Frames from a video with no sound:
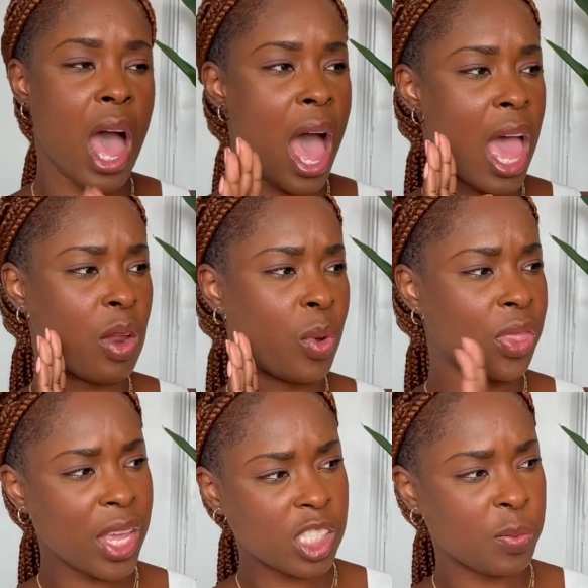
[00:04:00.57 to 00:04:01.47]
and
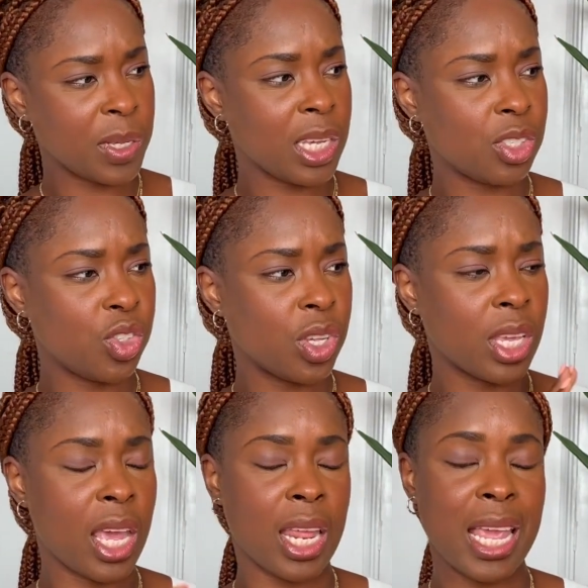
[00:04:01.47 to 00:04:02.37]
with this piece you
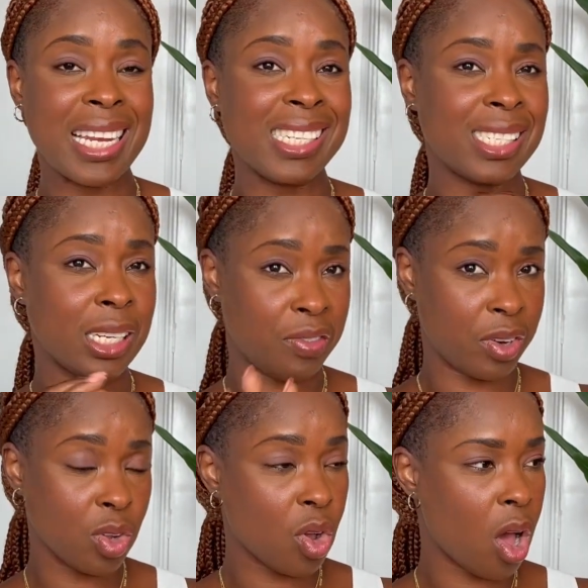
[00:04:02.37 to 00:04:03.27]
can get it in different